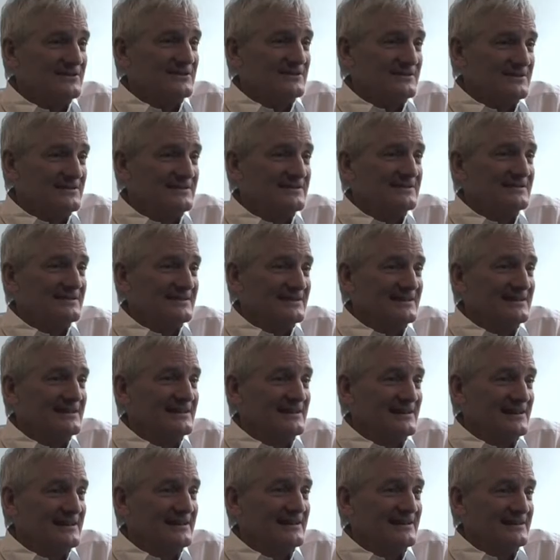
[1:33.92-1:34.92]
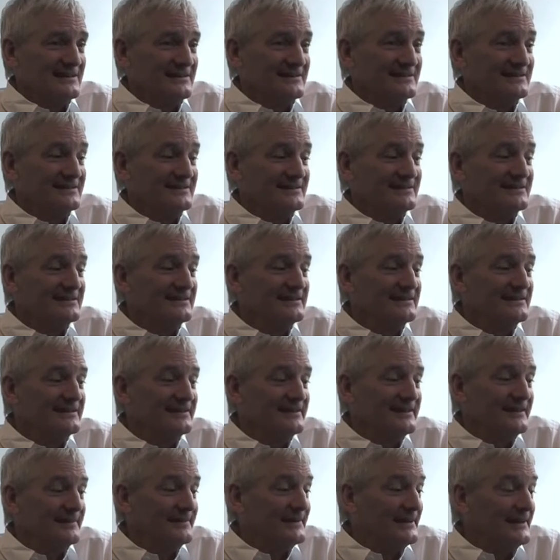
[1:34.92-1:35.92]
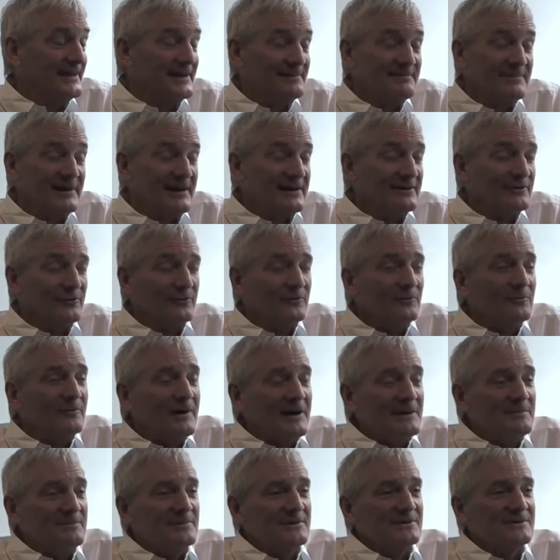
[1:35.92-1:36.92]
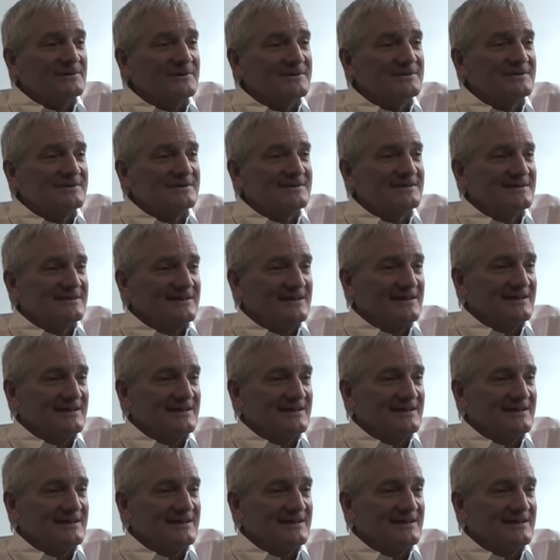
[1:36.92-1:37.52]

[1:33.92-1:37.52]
Good. Uh, I mean, I buy all my books.